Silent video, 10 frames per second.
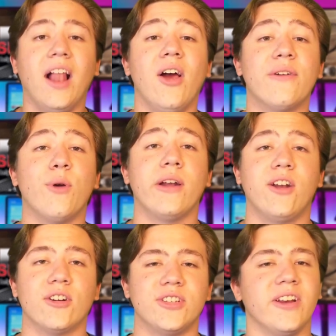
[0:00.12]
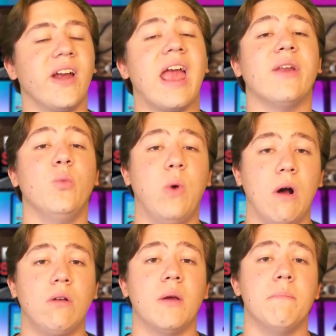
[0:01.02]
Hello everyone, Carson here, and
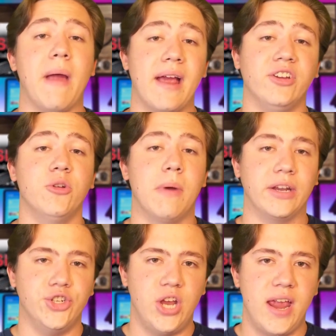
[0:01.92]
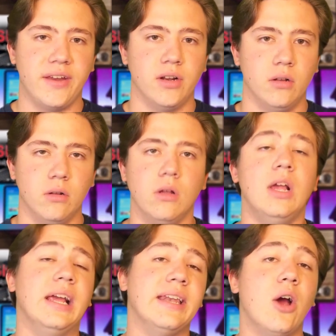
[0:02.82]
welcome back to my channel.
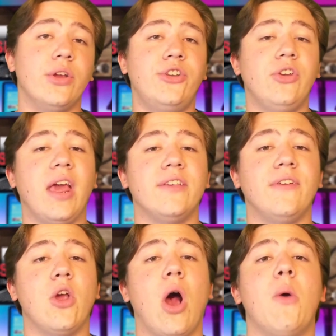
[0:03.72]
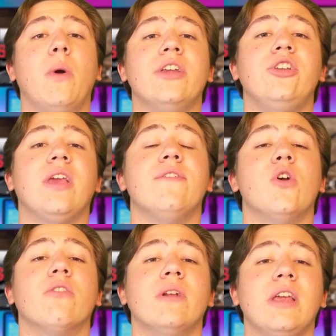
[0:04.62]
Now in today's video, I wanted to give
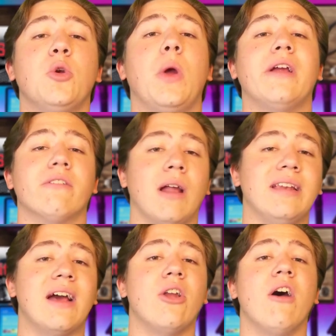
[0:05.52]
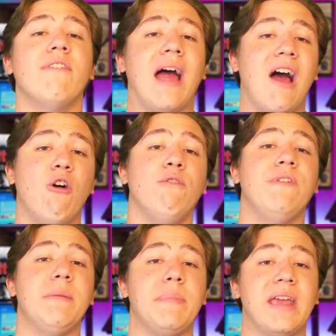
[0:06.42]
you a really quick rundown of how
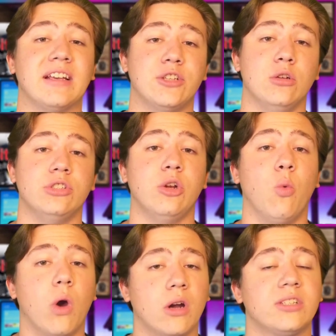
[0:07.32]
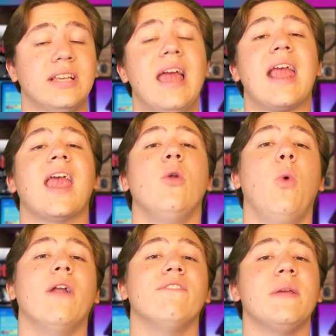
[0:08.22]
VPS hosting works and
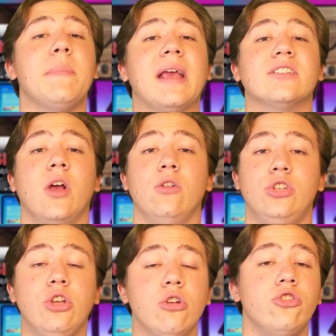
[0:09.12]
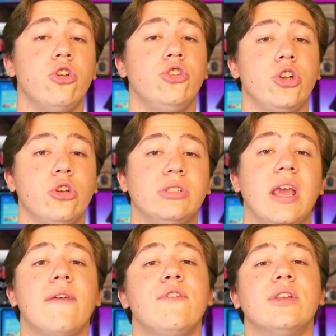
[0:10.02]
what VPS host you should
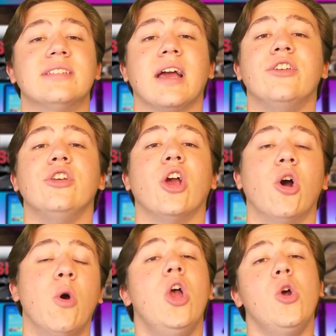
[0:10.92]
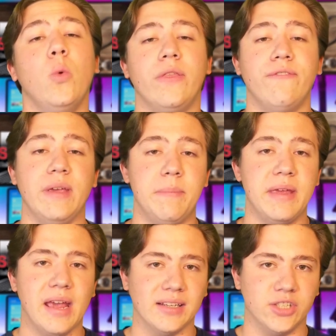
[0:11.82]
choose if you decide to go with
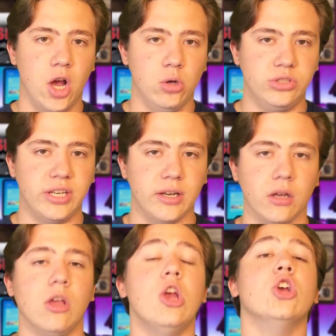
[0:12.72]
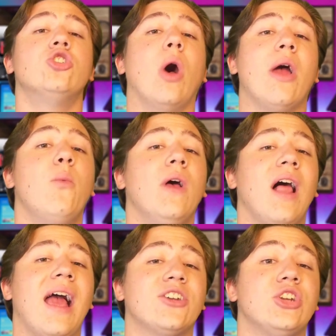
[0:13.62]
VPS hosting. So I
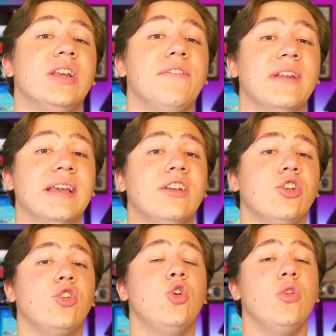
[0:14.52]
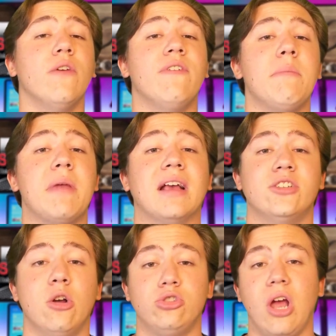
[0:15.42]
will actually leave a link to the
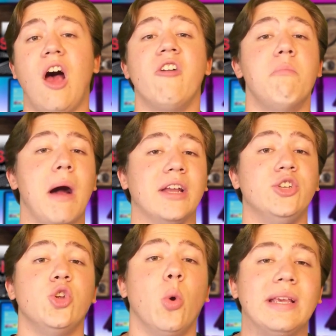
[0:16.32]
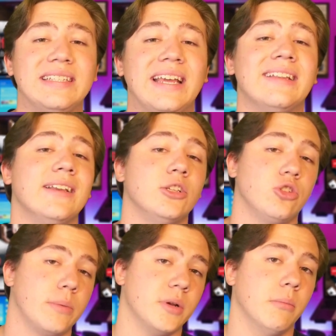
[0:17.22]
VPS host of my choice in the
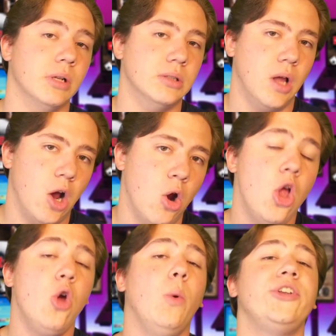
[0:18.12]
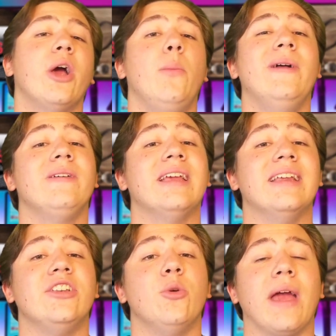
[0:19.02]
description below, which I will get
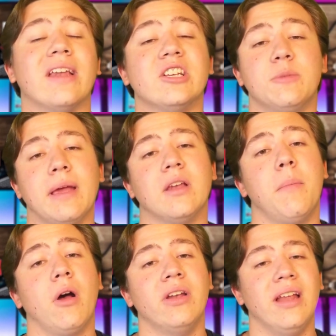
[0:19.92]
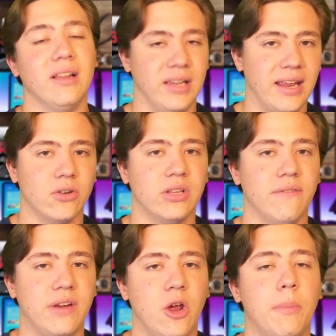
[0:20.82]
into and expand upon later in
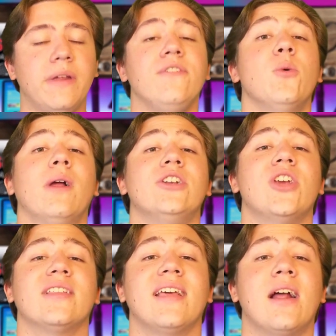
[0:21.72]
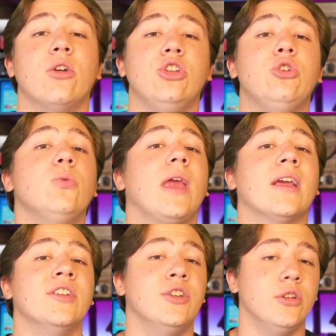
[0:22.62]
the video, but if you wanna check that out, you
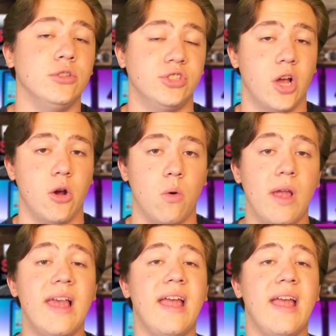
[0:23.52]
can do so.